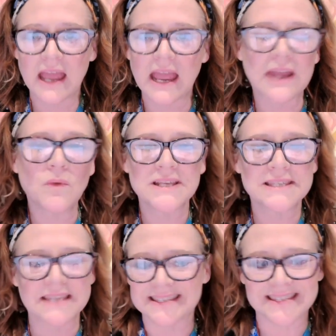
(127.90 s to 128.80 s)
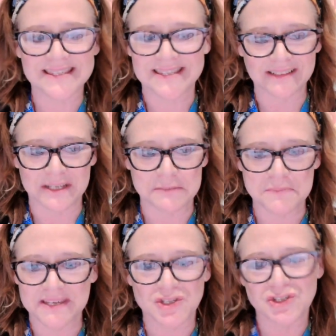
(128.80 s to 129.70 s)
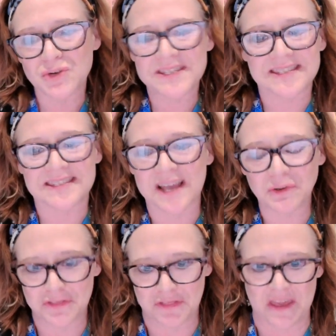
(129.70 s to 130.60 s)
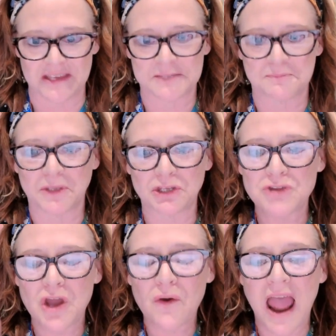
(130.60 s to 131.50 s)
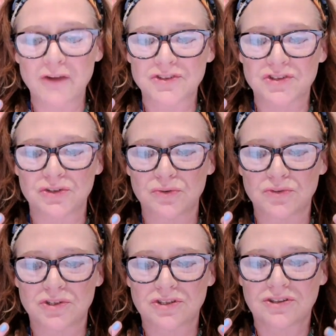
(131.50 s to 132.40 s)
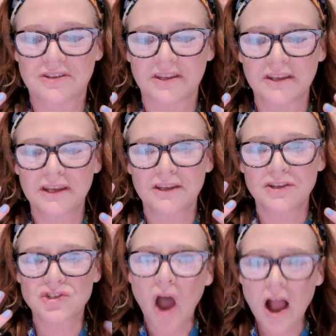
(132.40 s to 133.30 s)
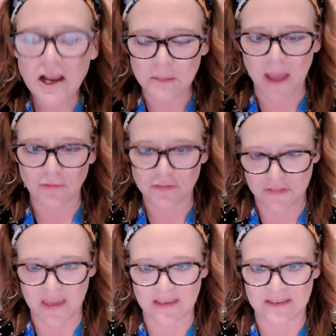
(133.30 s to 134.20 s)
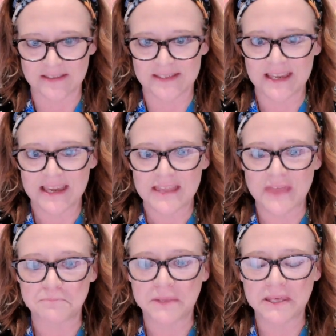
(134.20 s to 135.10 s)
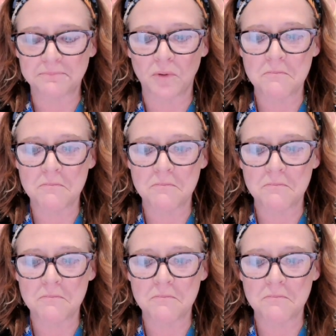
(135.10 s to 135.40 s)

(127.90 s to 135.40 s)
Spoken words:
I don't want to say selling because you don't sell things, but you know how to talk about things that people